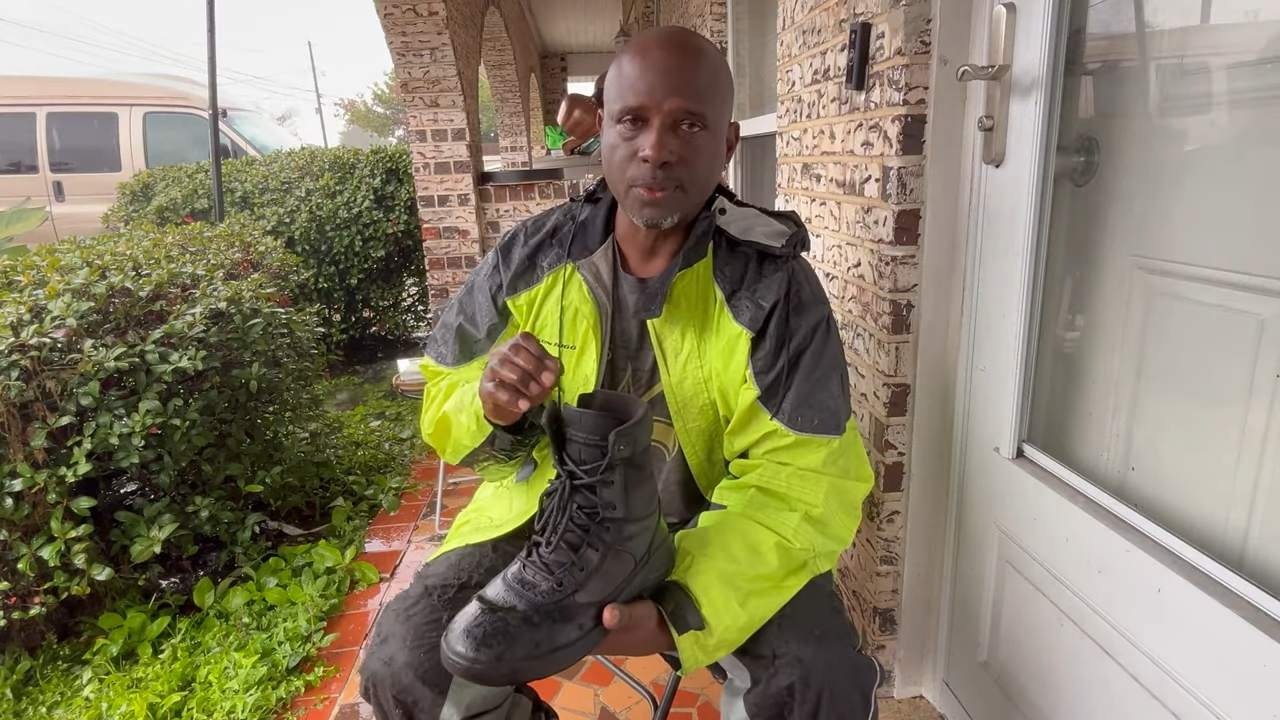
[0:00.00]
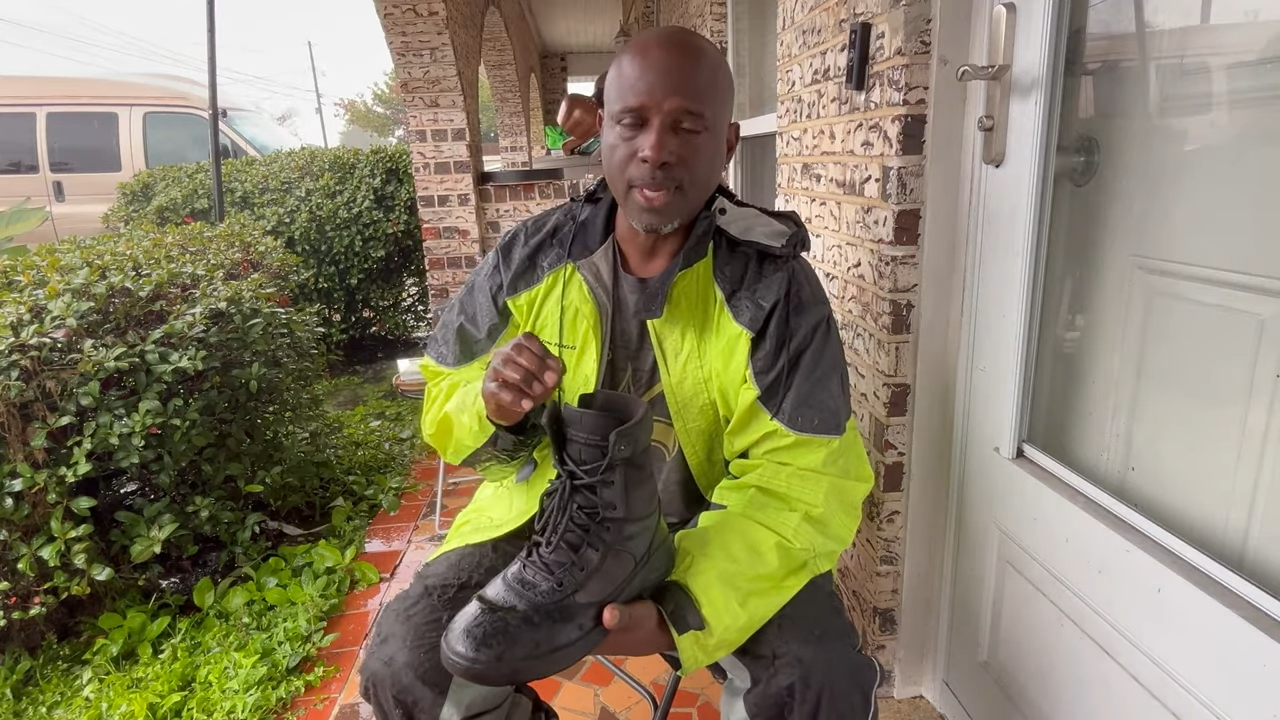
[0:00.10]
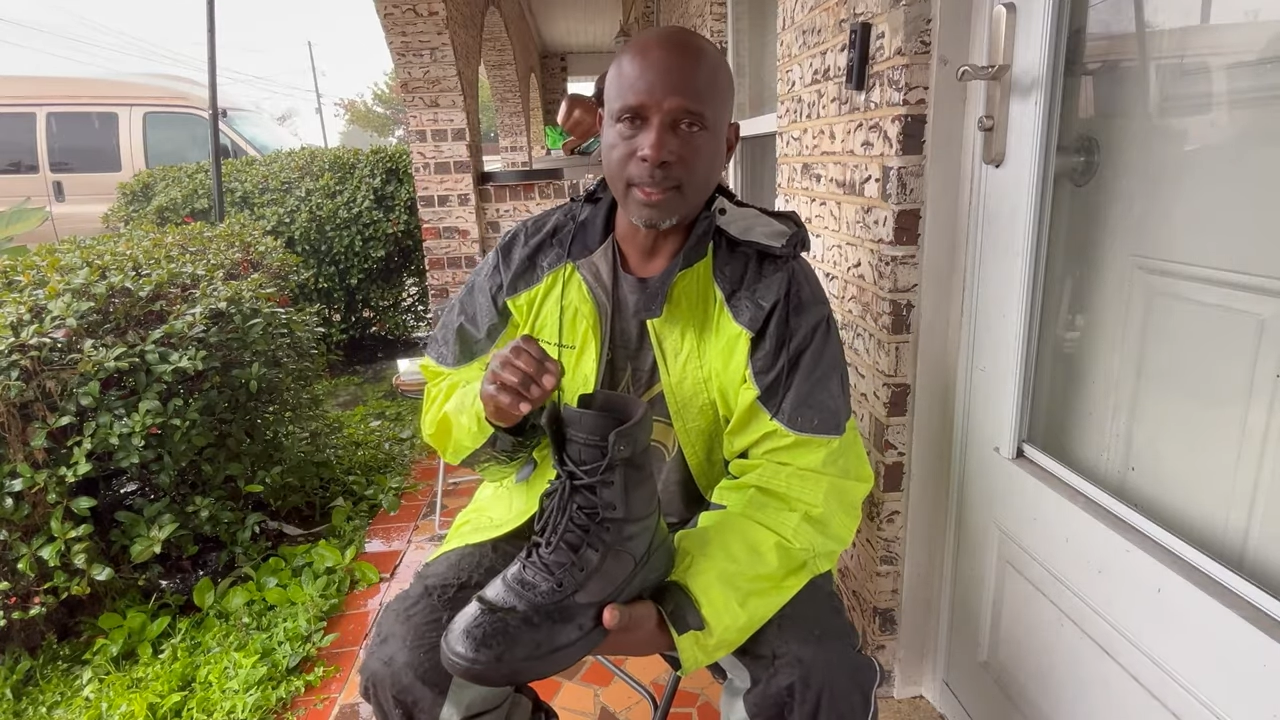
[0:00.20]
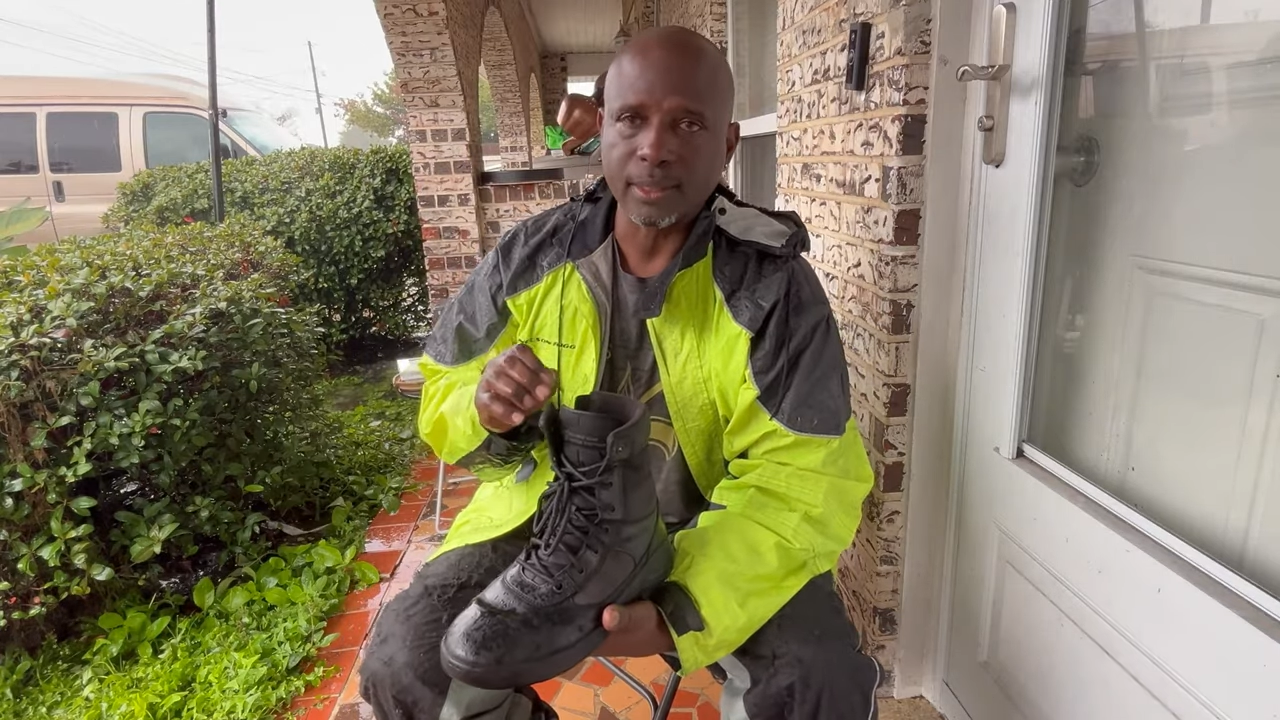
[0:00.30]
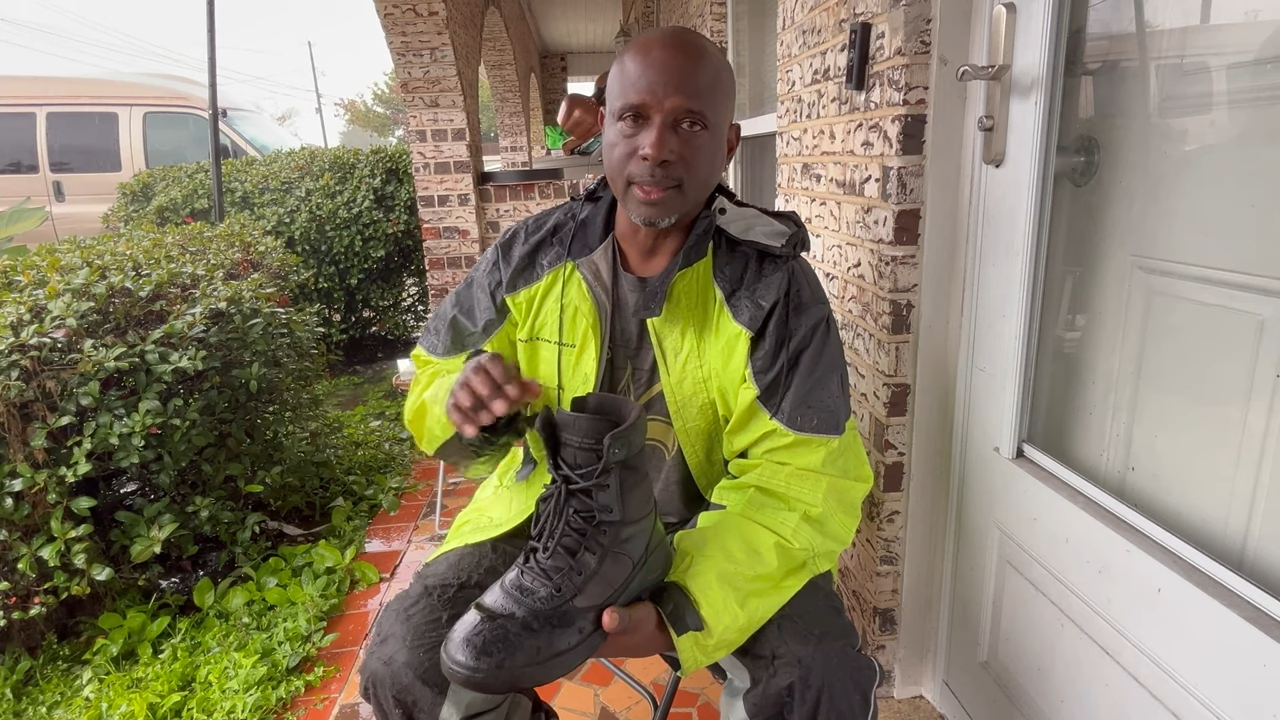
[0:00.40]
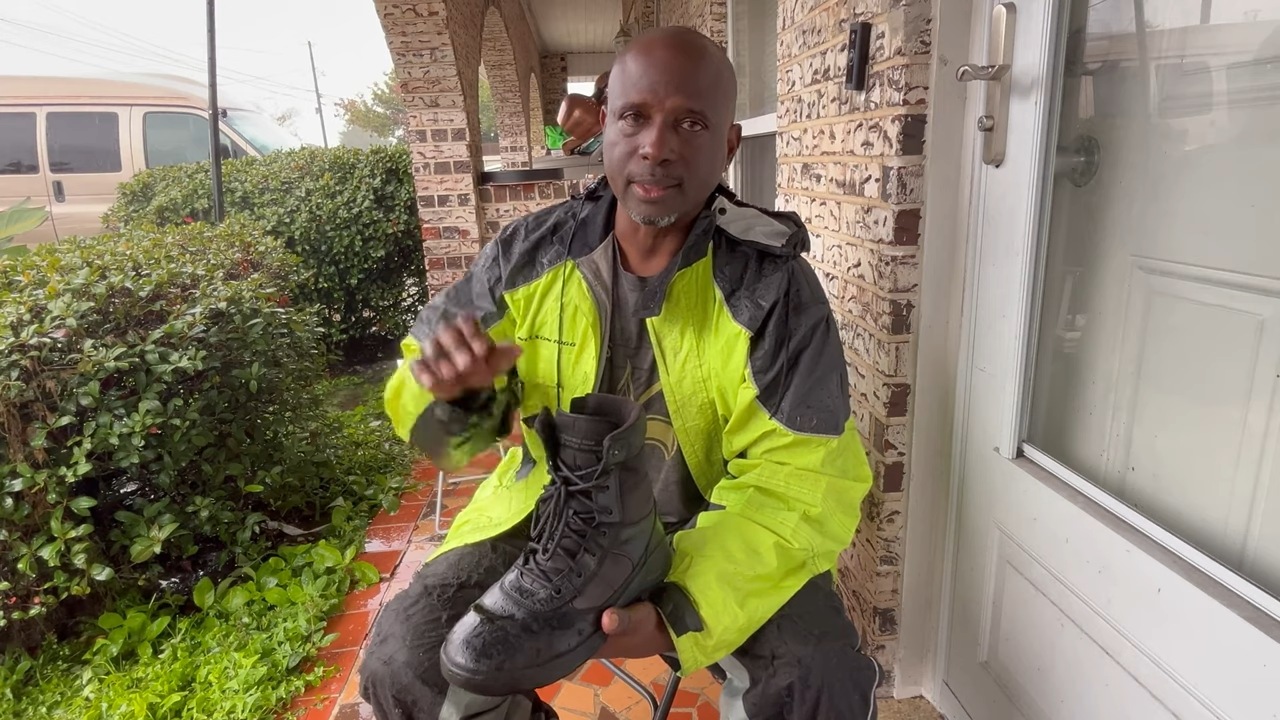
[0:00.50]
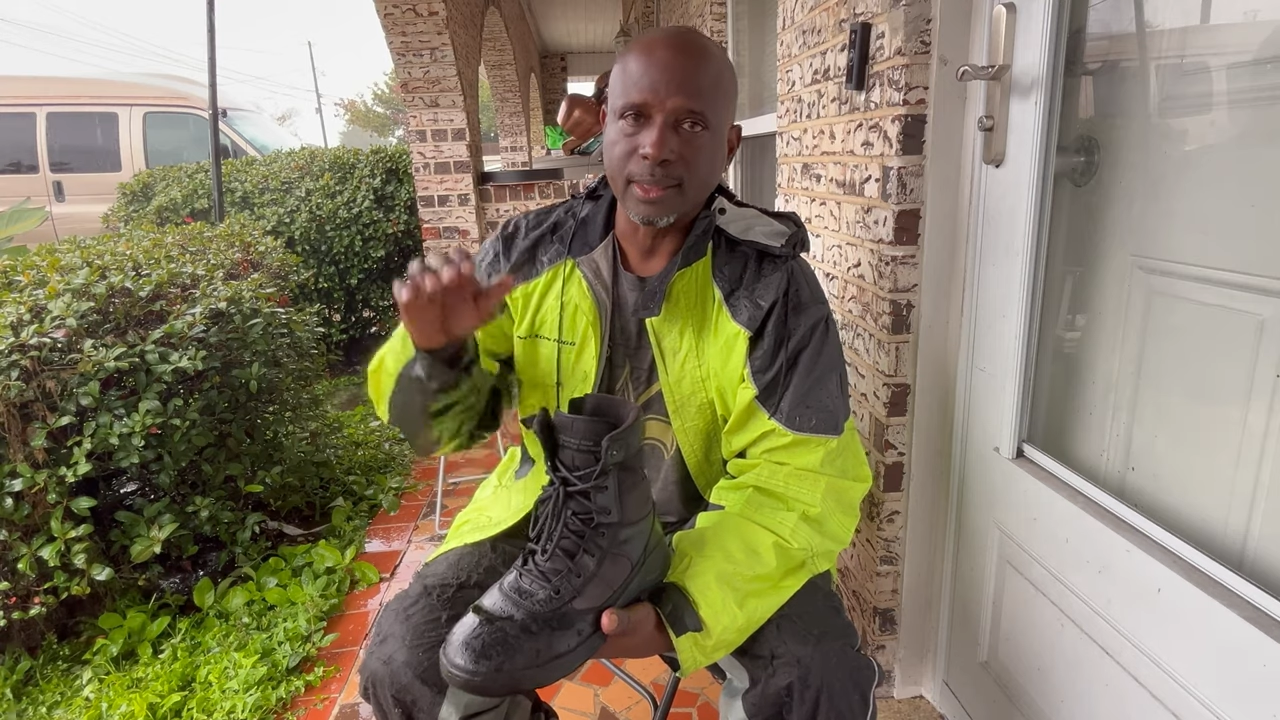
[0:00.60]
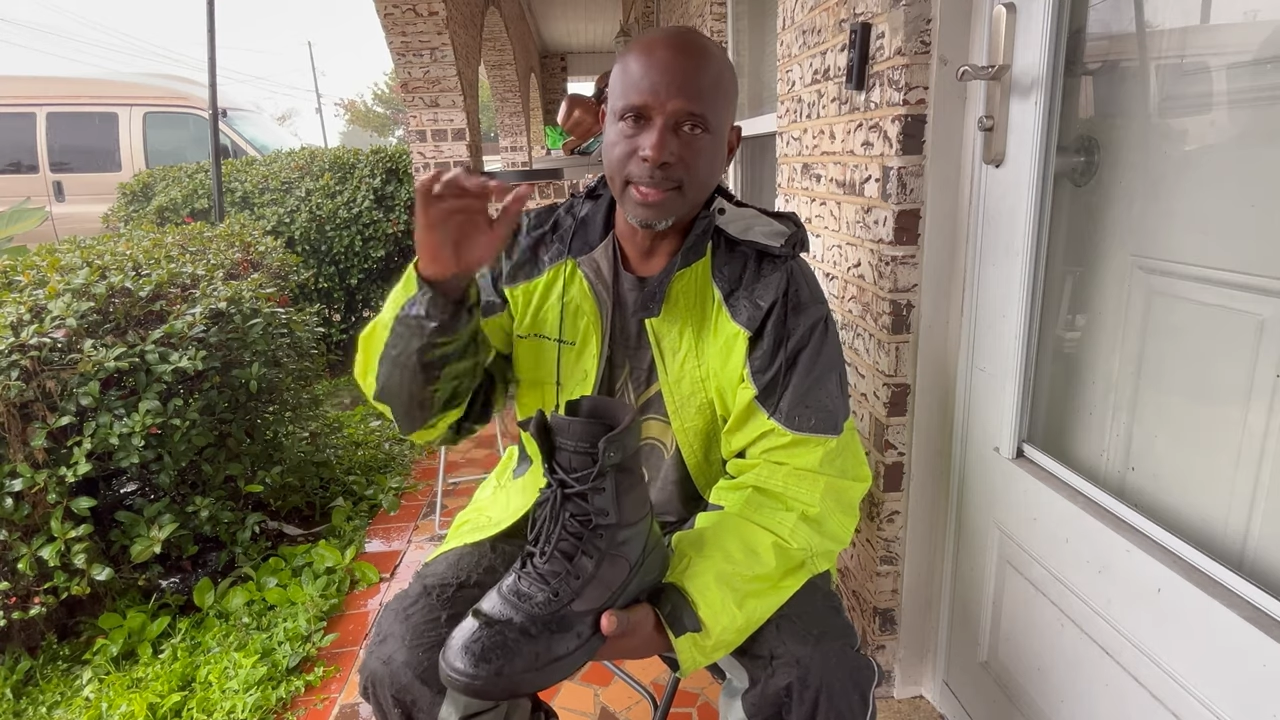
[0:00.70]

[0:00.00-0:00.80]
socks is,